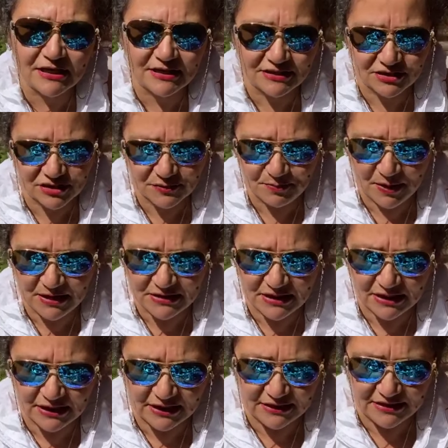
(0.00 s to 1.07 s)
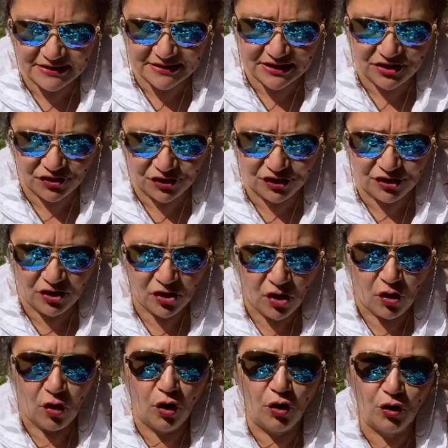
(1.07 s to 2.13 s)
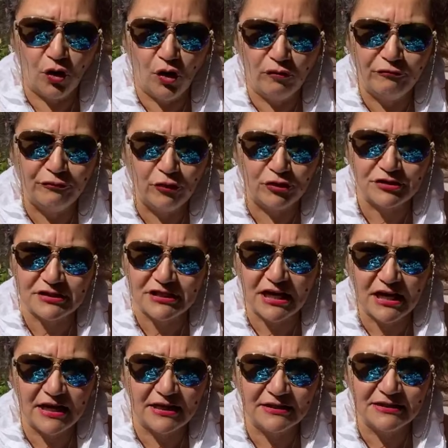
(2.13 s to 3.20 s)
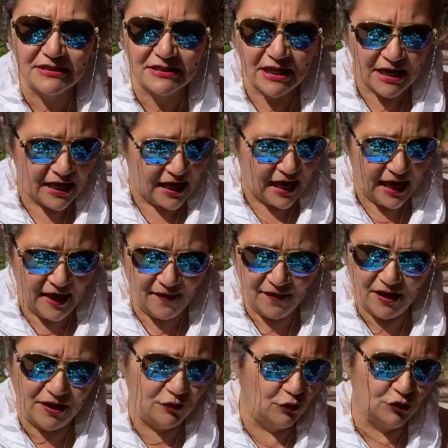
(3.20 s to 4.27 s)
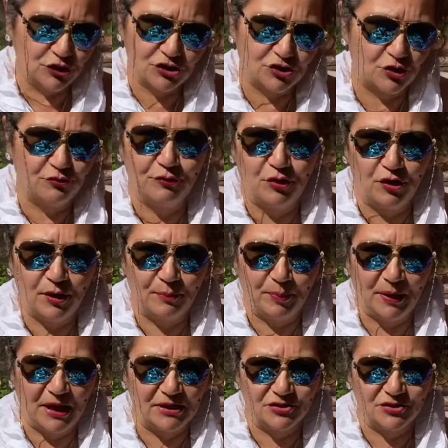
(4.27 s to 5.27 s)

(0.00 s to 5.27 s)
It's just basically seared on all 4 sides, and then you just serve it on a plate.